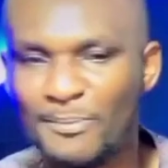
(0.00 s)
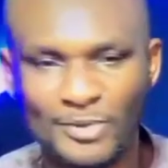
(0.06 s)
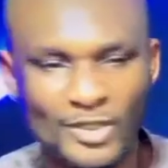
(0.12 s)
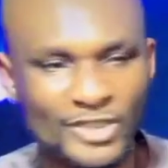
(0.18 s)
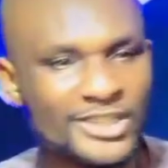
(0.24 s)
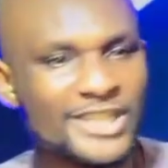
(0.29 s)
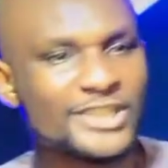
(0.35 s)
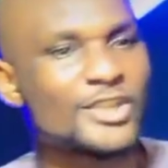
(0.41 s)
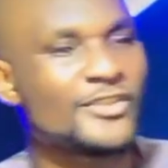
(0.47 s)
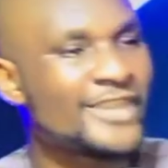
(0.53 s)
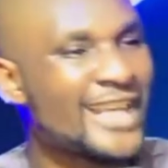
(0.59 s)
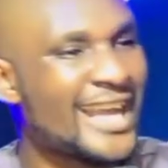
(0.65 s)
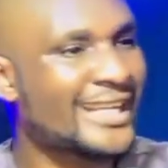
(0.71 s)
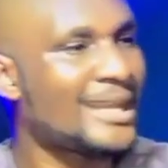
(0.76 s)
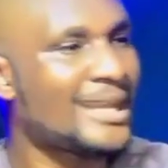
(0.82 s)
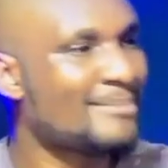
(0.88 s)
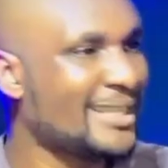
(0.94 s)
process of the
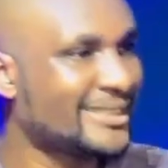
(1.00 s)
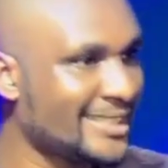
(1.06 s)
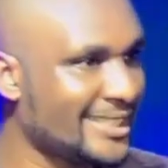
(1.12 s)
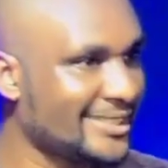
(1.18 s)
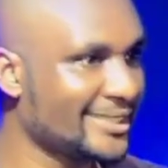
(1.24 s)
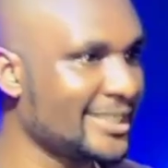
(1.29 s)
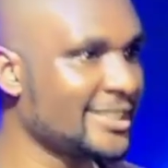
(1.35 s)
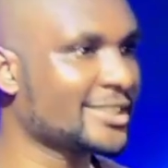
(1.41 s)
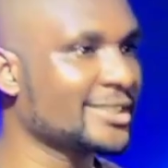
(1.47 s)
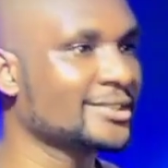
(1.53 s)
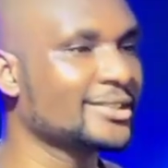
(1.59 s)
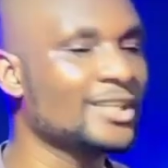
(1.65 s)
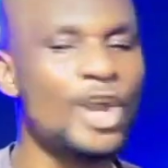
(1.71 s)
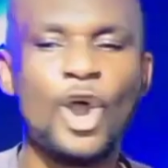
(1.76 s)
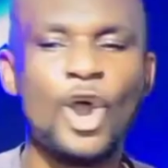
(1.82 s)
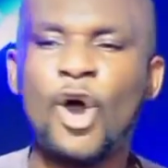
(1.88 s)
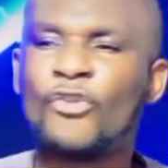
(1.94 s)
acclimatization
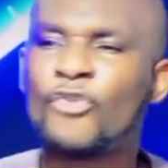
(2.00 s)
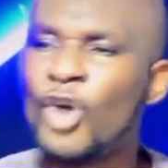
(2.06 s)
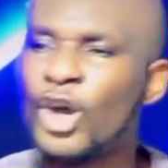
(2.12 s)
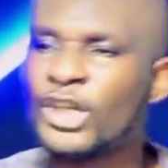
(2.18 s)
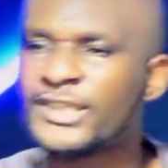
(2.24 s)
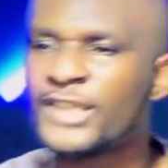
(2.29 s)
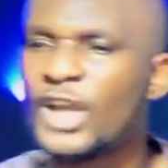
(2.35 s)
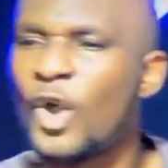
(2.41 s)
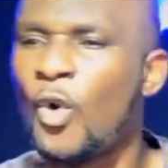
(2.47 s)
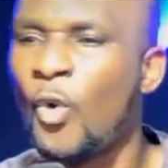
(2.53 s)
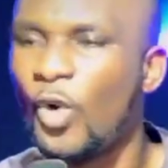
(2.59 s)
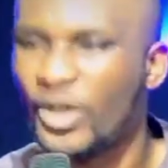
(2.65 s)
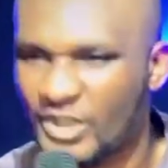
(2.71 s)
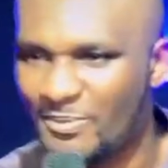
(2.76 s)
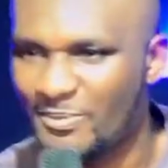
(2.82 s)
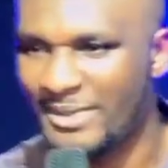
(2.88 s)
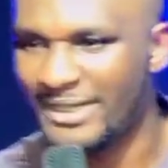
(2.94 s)
of what?
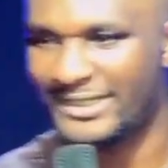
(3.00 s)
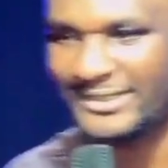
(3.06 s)
Watchmen.